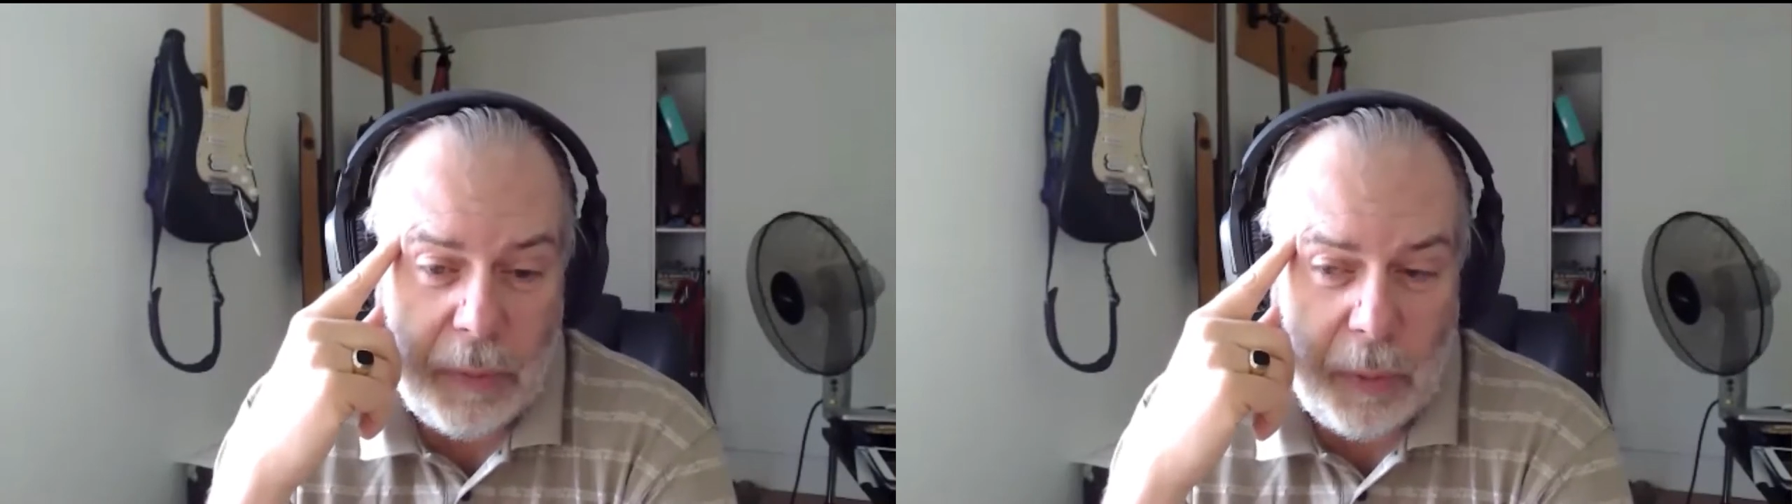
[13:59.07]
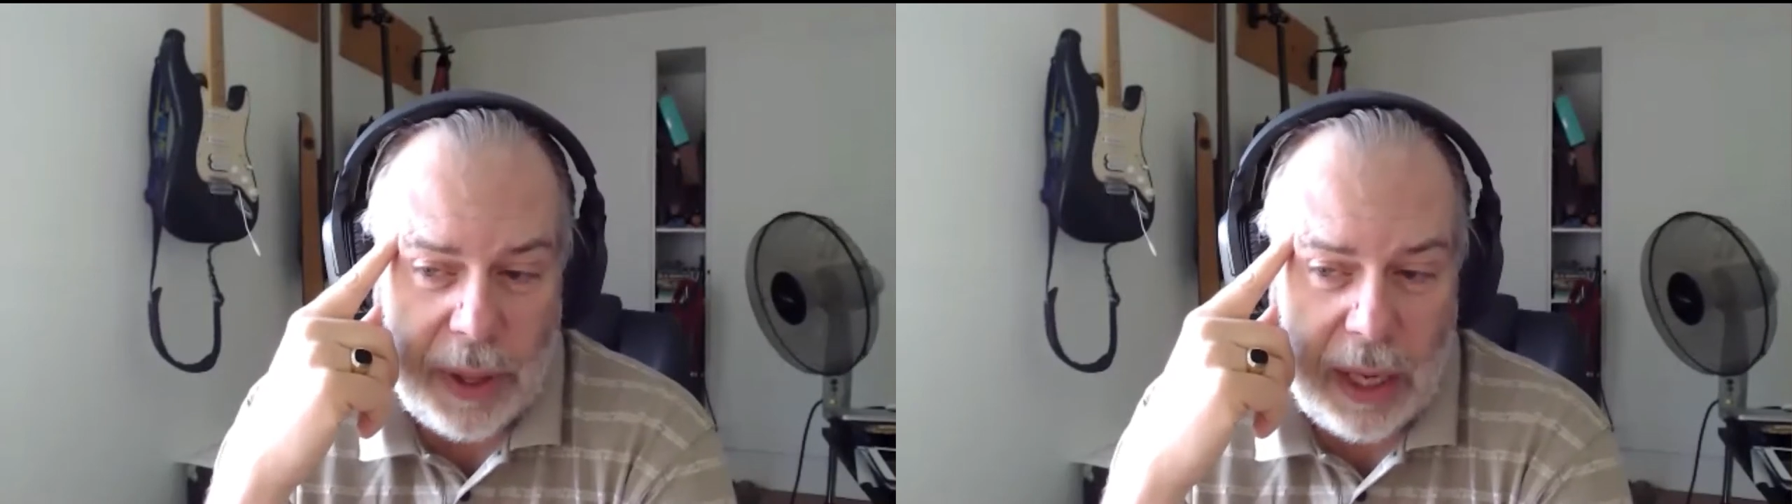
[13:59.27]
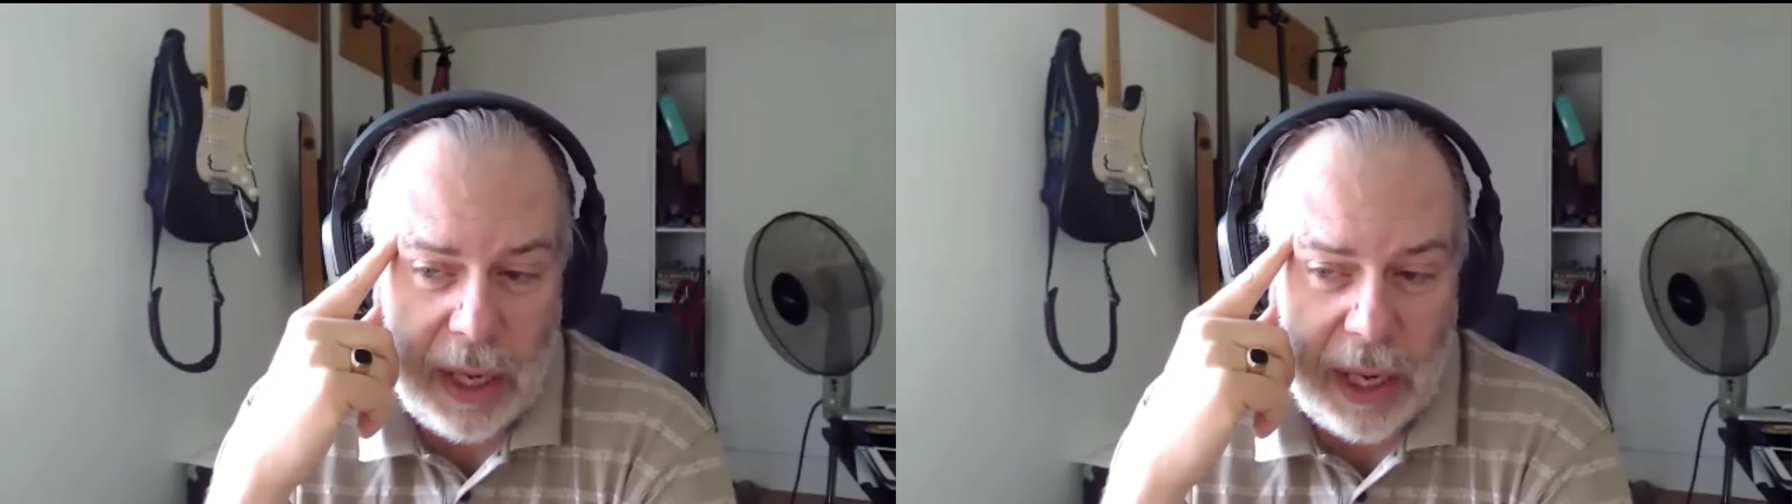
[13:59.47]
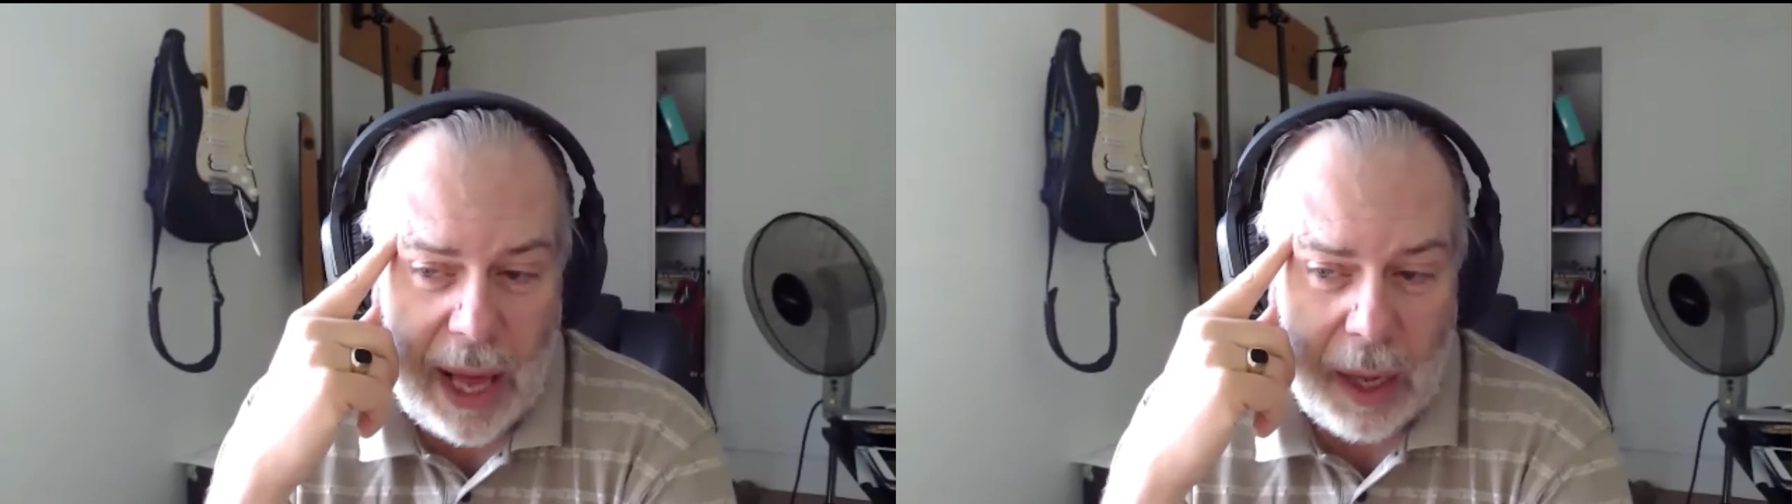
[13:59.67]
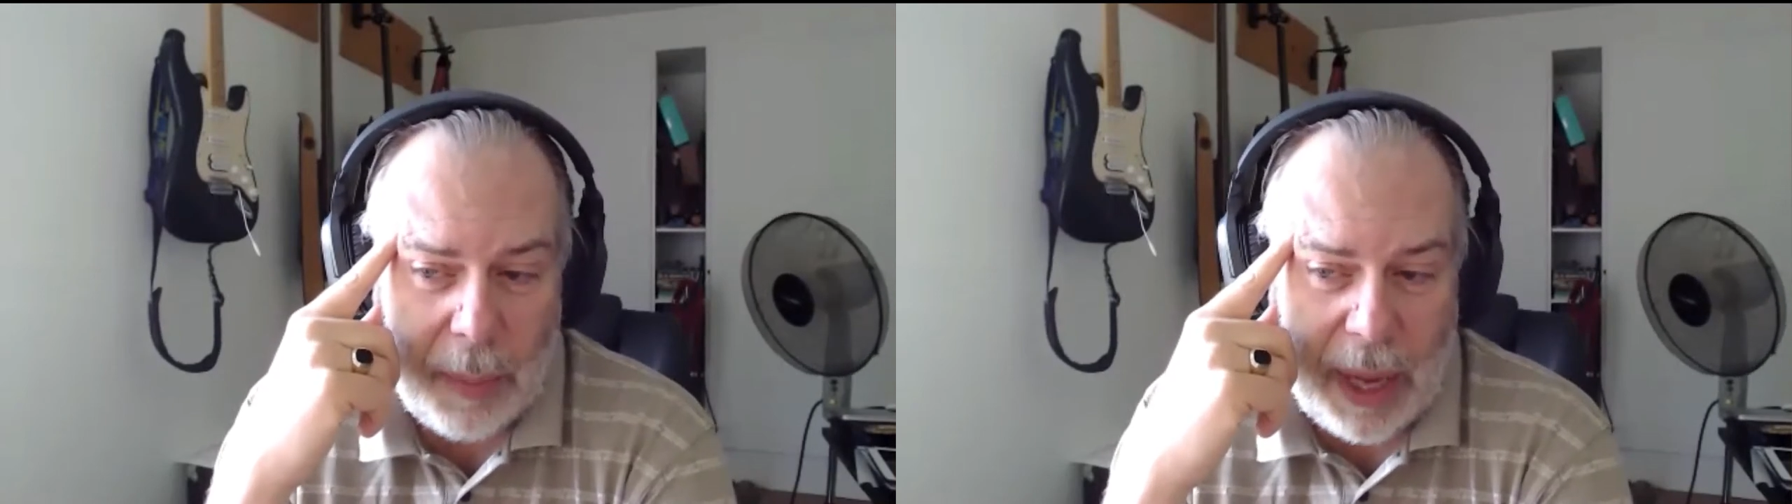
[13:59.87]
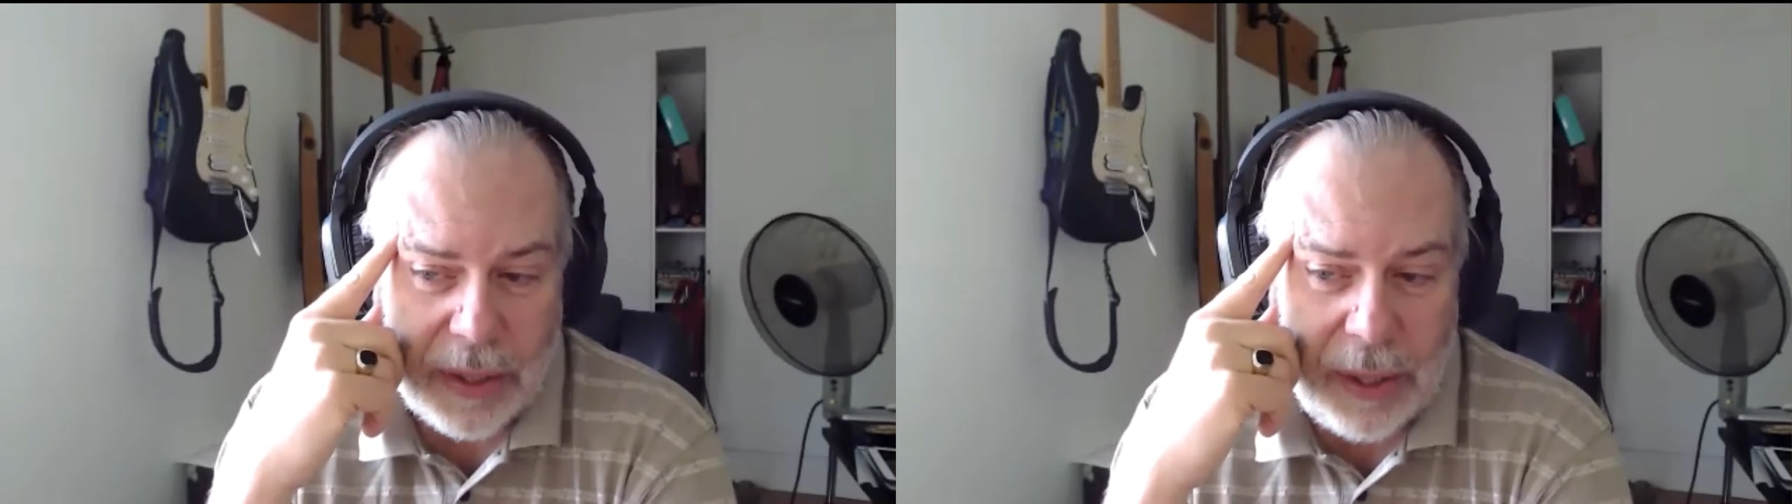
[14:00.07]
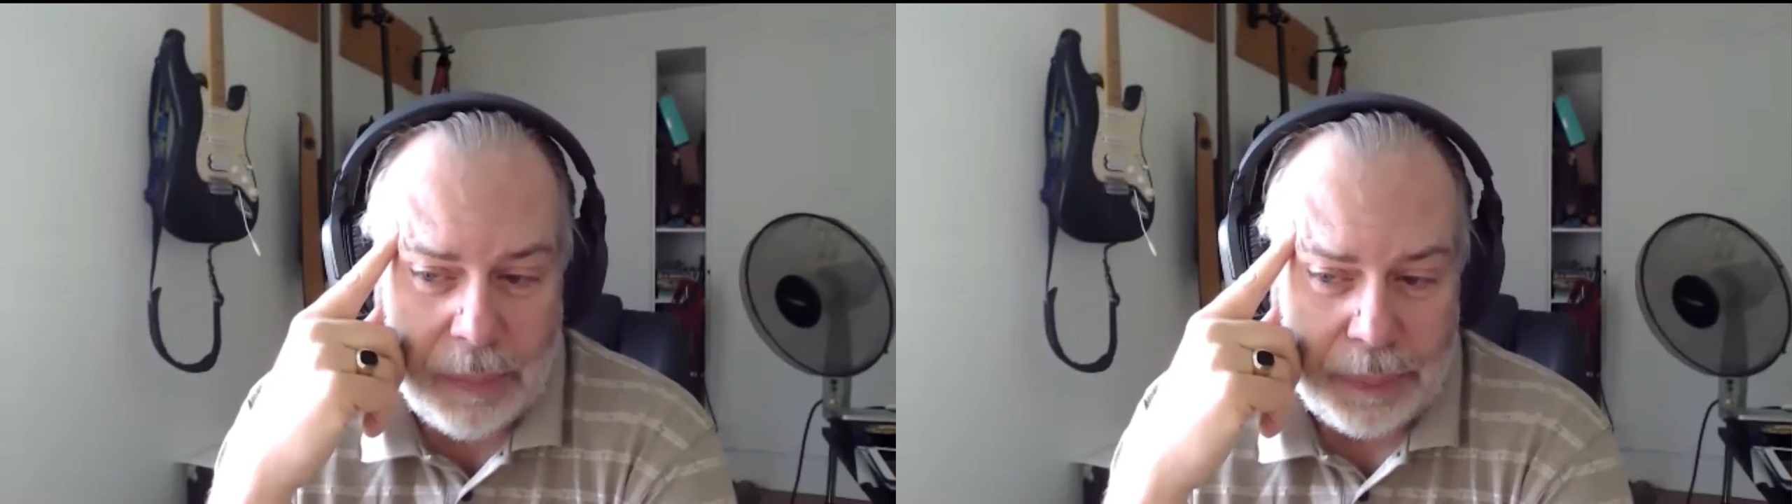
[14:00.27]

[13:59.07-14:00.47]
within an LMS.